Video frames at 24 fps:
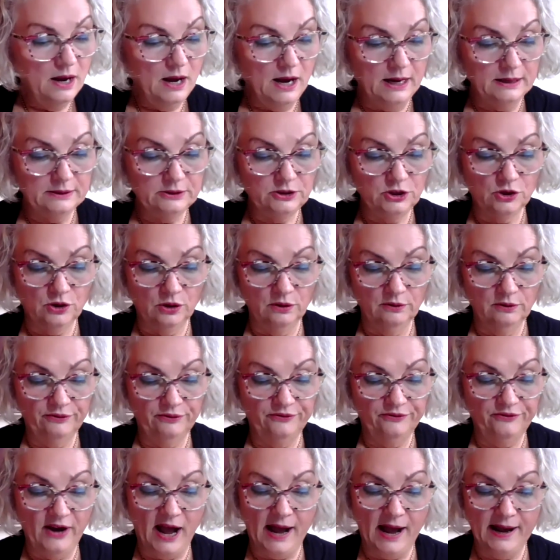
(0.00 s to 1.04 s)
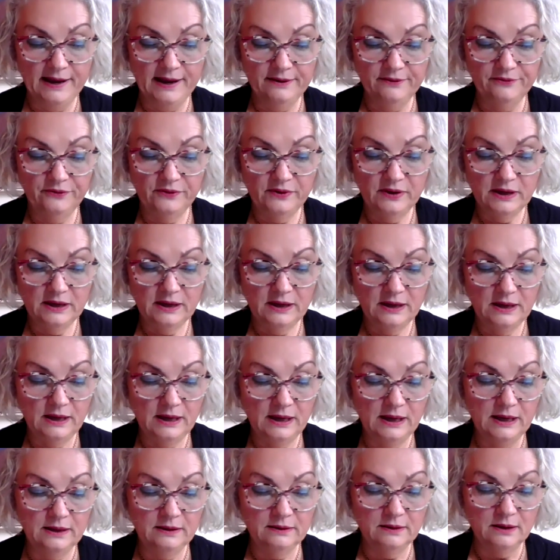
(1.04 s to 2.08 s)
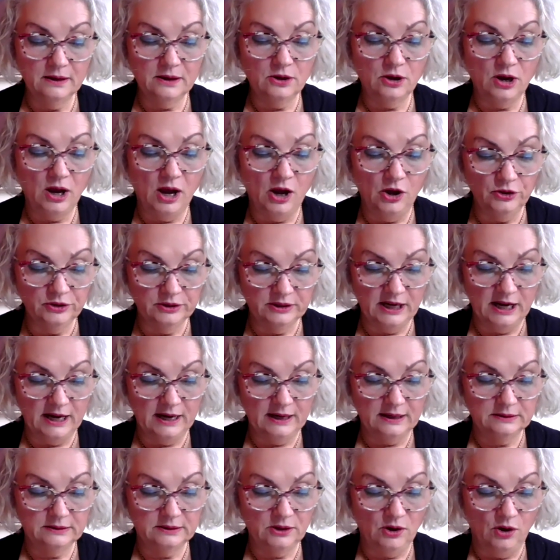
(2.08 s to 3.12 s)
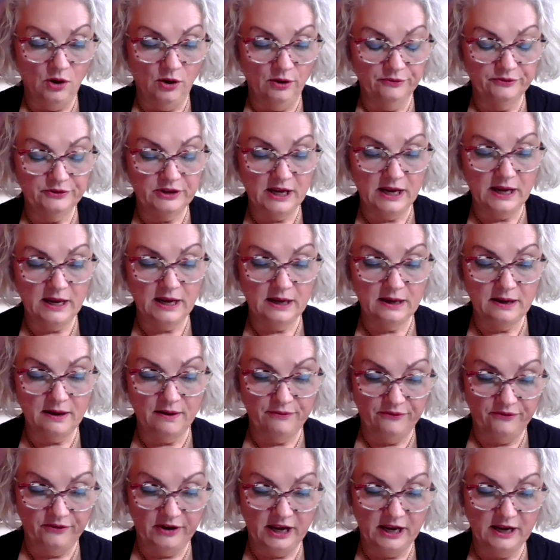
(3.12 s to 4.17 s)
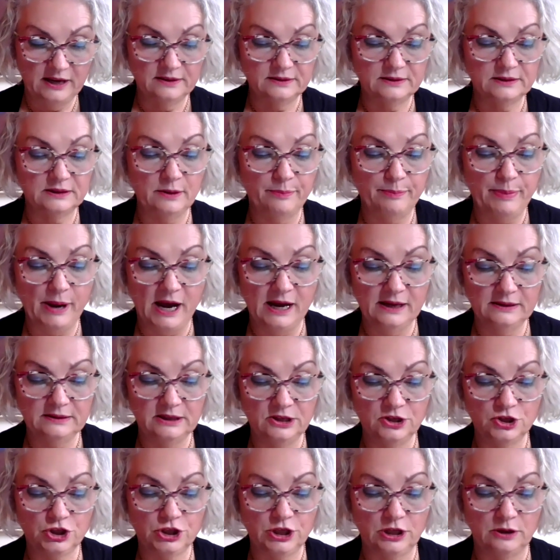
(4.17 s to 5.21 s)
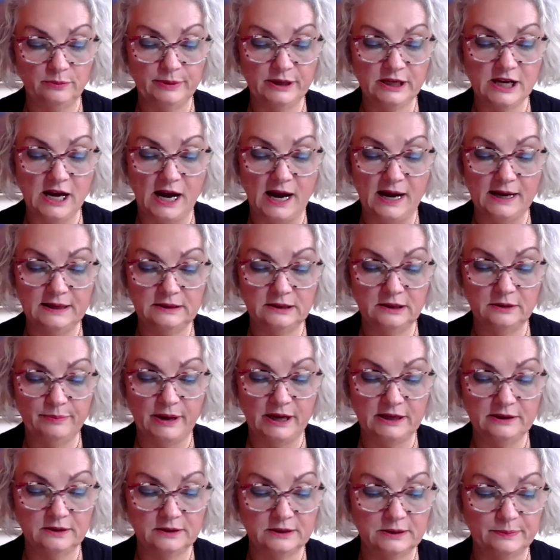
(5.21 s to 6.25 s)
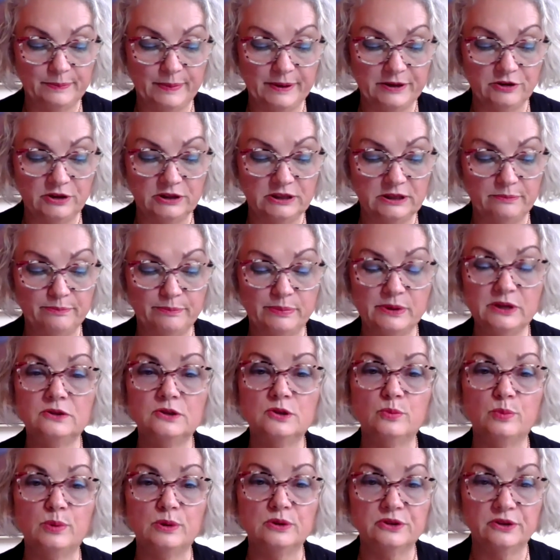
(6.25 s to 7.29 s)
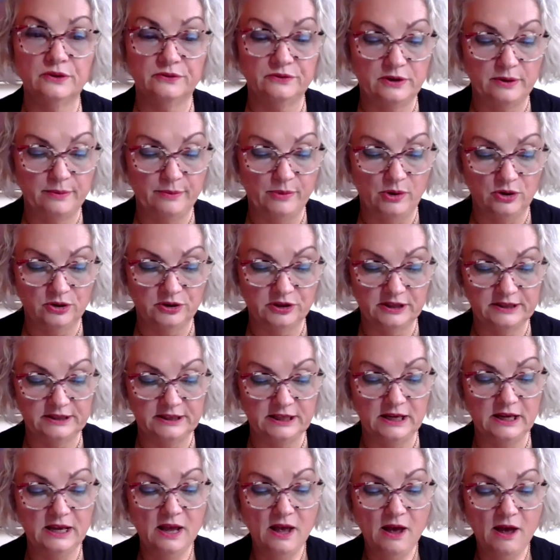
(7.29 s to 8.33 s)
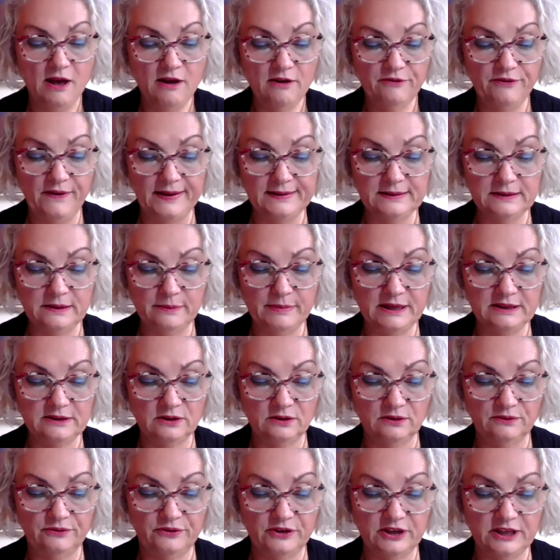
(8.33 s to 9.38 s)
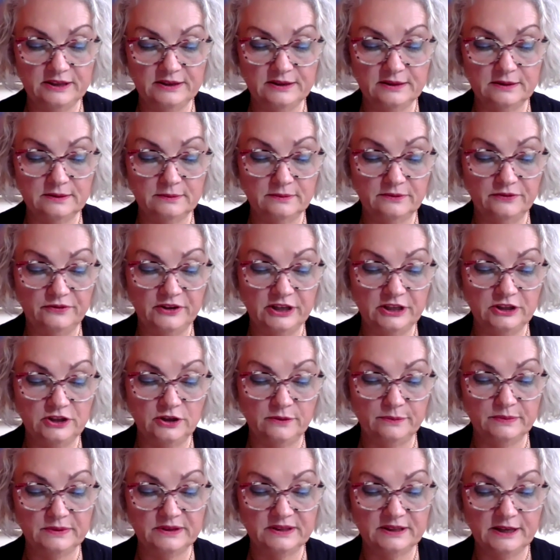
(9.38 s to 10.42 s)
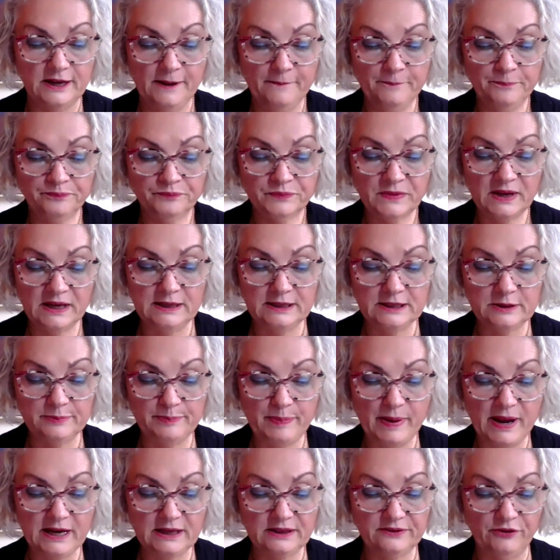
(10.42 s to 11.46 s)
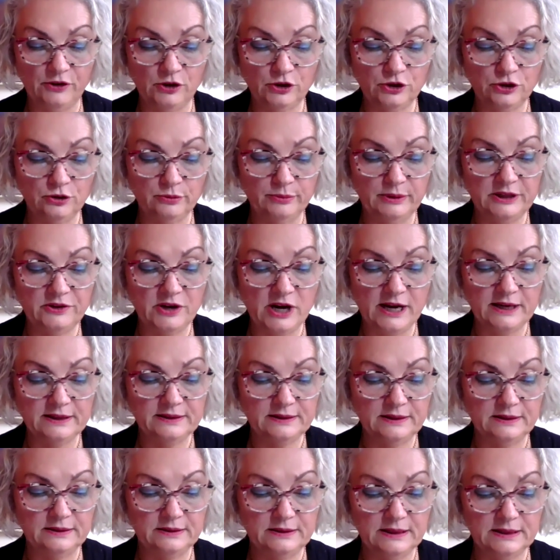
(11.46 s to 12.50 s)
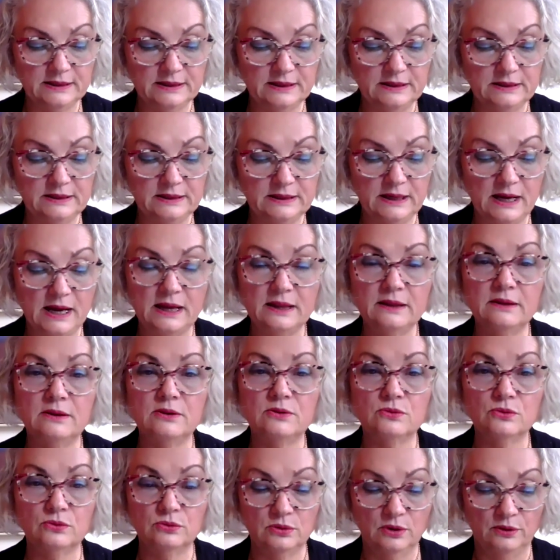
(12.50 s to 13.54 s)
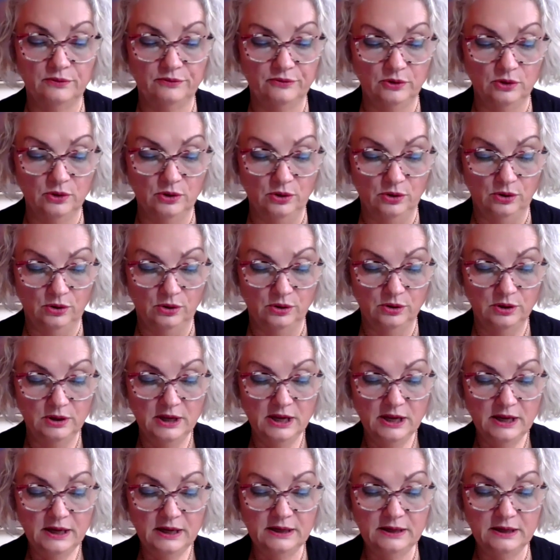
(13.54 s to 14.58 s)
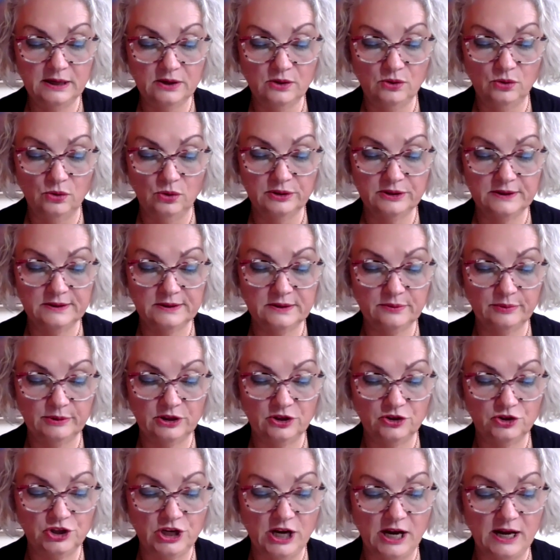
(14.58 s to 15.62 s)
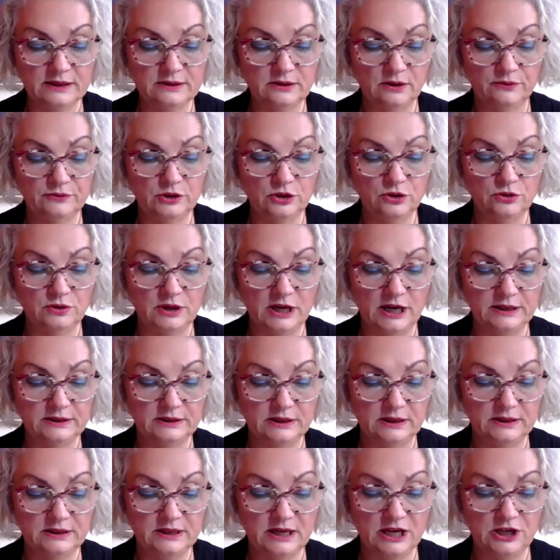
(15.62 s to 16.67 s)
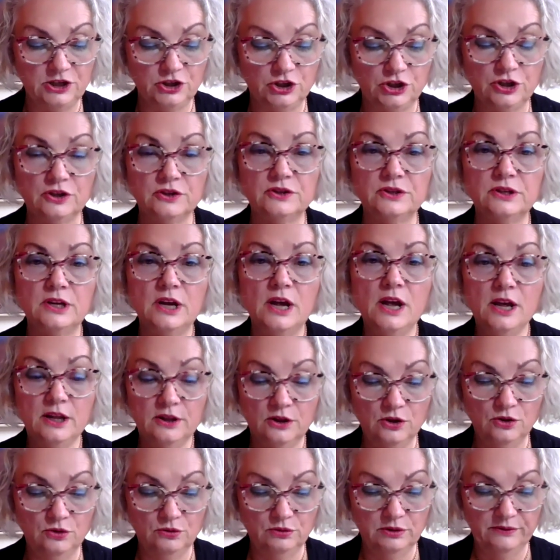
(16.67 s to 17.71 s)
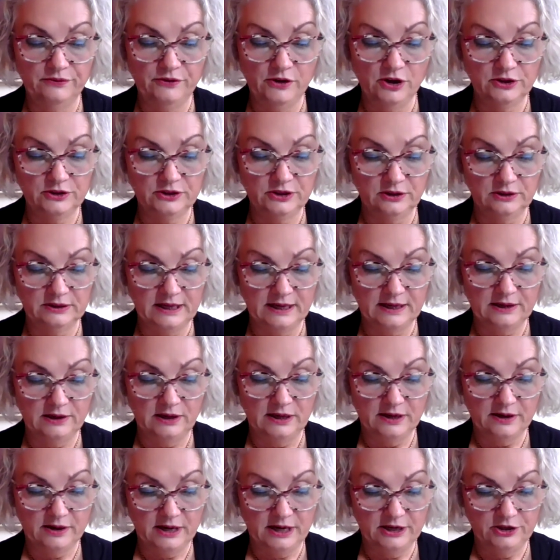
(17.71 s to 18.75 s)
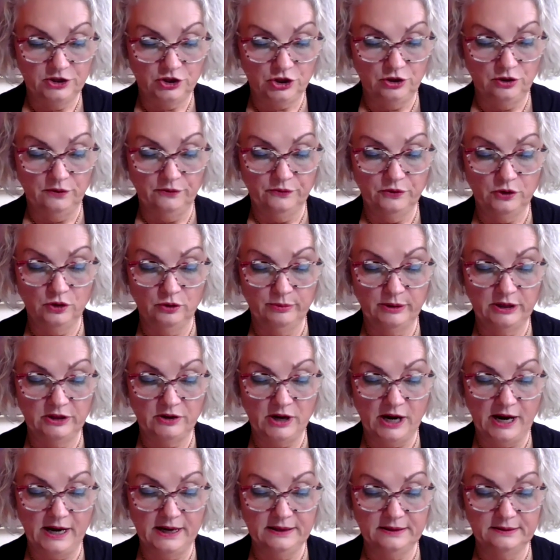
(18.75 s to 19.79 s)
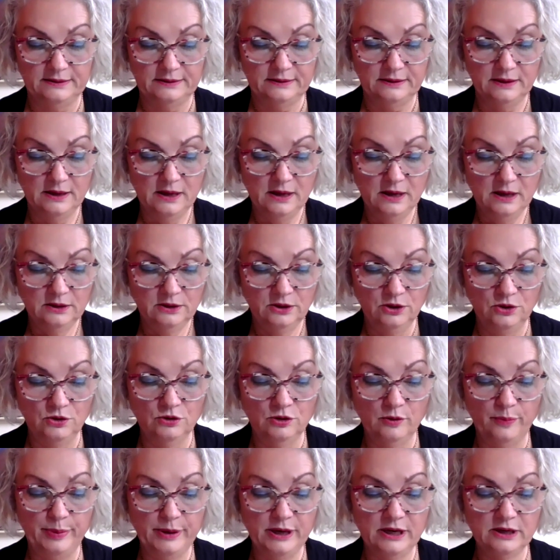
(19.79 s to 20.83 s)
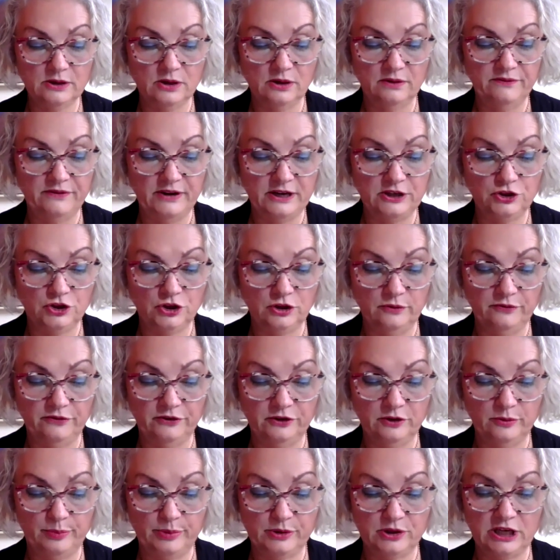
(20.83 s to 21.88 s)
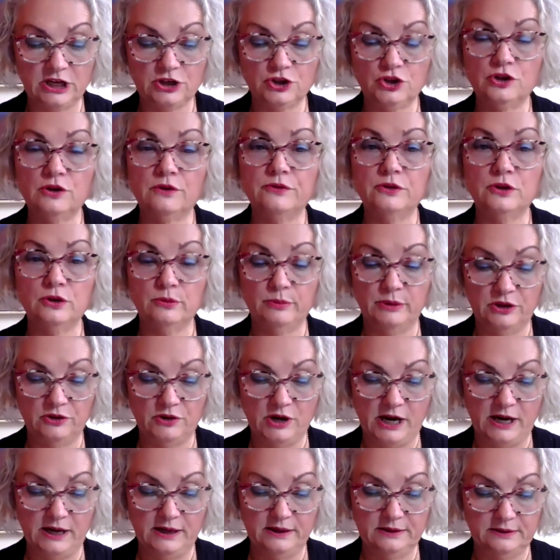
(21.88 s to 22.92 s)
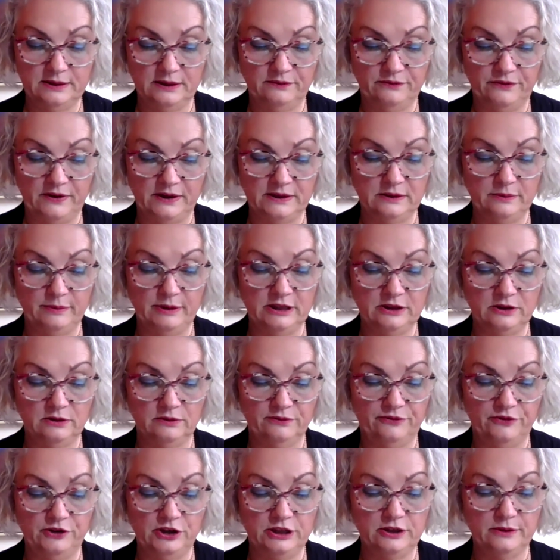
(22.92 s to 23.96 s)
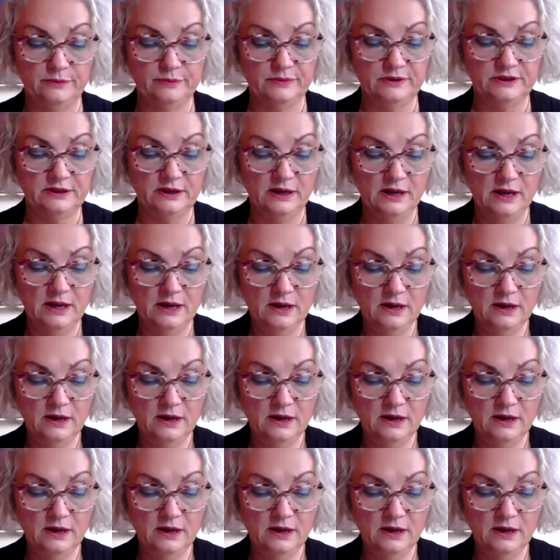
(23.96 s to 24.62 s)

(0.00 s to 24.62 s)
Article 5. In the conduct of their affairs, the parties shall be guided by the spirit and principles of democracy, fundamental freedoms, respect for human rights and dignity, and the rule of law, in accordance with the Charter of the United Nations, the Universal Declaration of Human Rights, the European Convention for the Protection of Human Rights and Fundamental Freedoms,